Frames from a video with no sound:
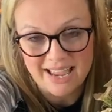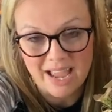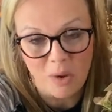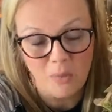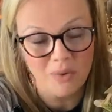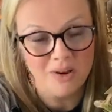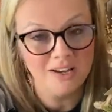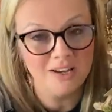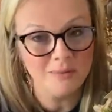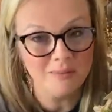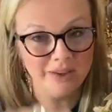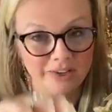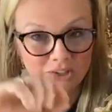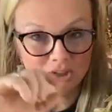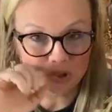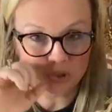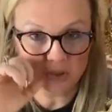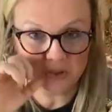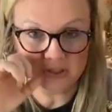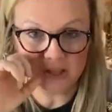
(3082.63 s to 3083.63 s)
I wanted to make
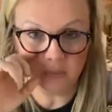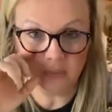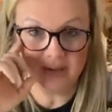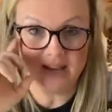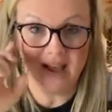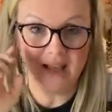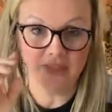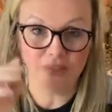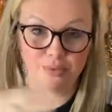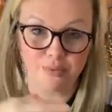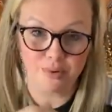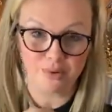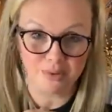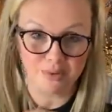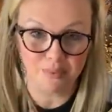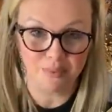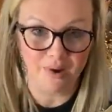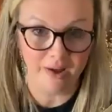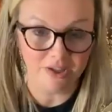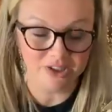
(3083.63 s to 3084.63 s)
sure that we got through
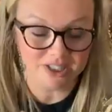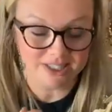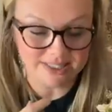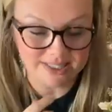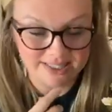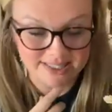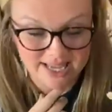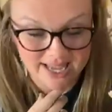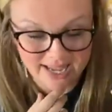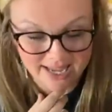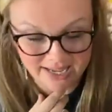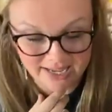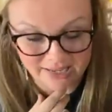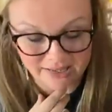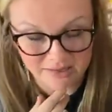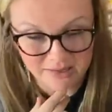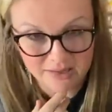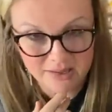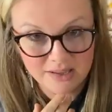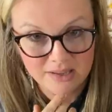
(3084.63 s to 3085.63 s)
the project today,
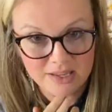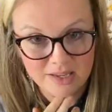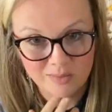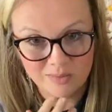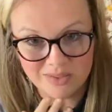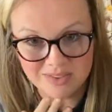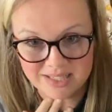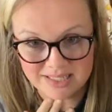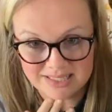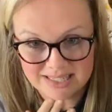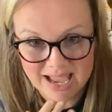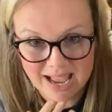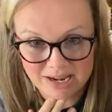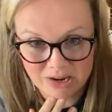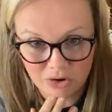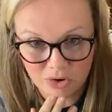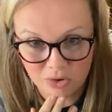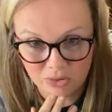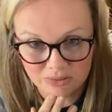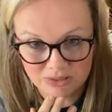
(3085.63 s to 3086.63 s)
and with the
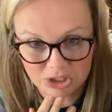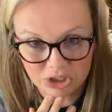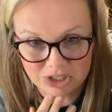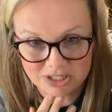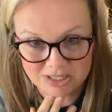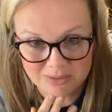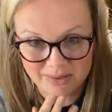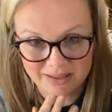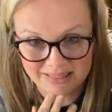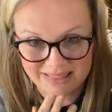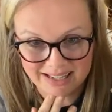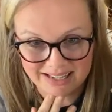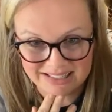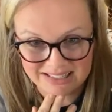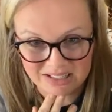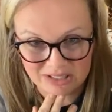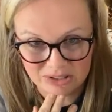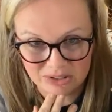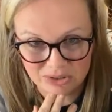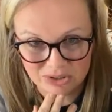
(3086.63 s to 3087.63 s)
technical glitches made things
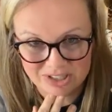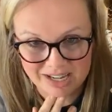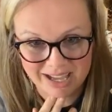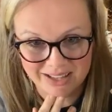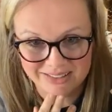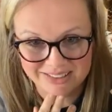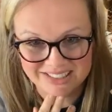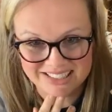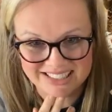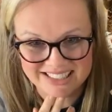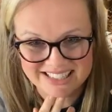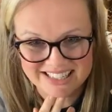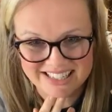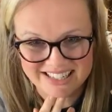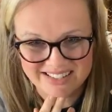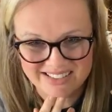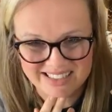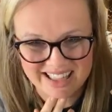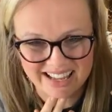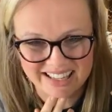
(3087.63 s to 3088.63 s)
a little challenging
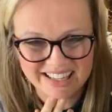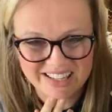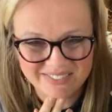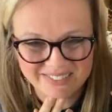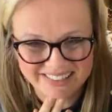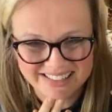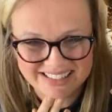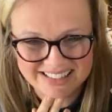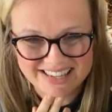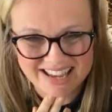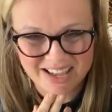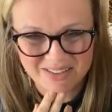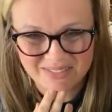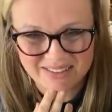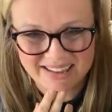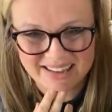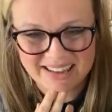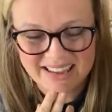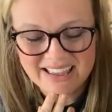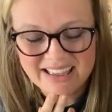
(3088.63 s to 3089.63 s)
too. Thank you, Miss
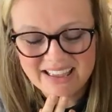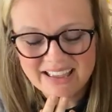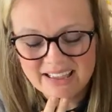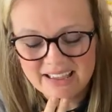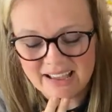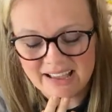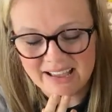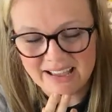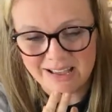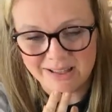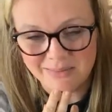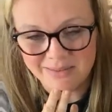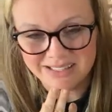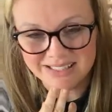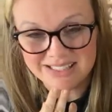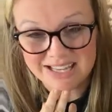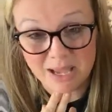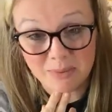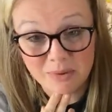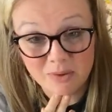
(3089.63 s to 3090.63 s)
Debbie. Miss
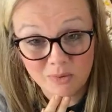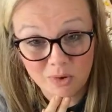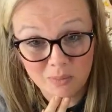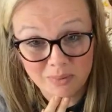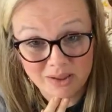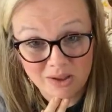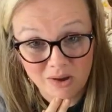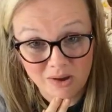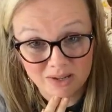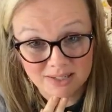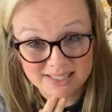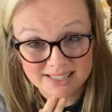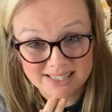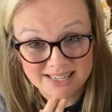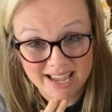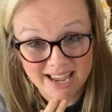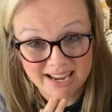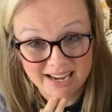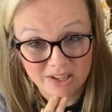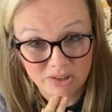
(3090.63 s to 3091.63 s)
Debbie will be on
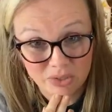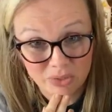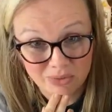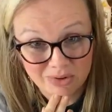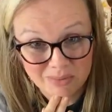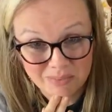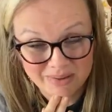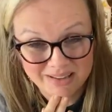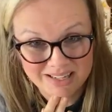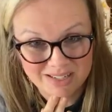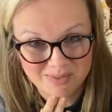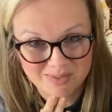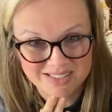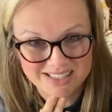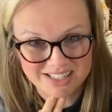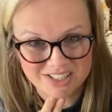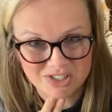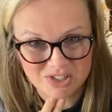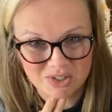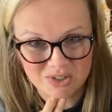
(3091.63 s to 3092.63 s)
today at 3 p.m.
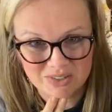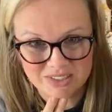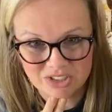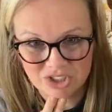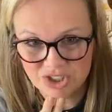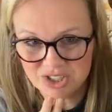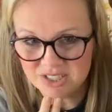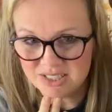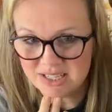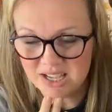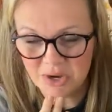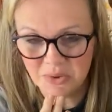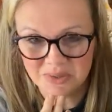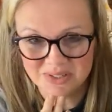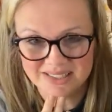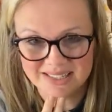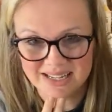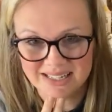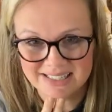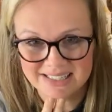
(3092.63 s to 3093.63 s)
Central, and she's
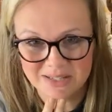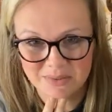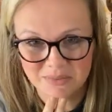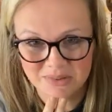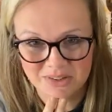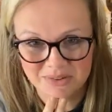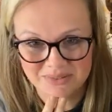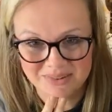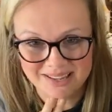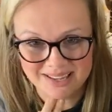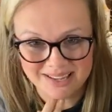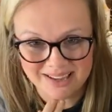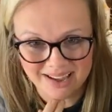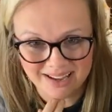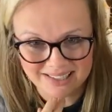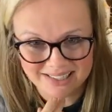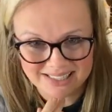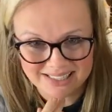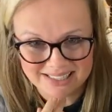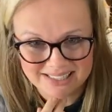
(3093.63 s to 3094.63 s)
always got some unique
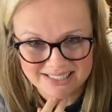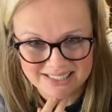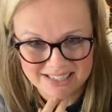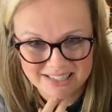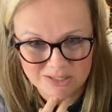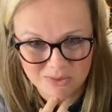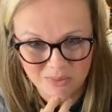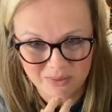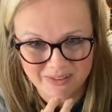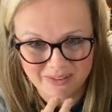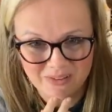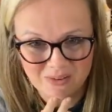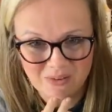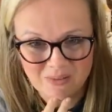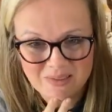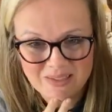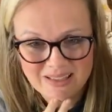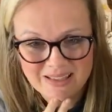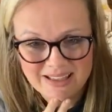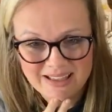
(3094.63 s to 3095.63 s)
ideas as well.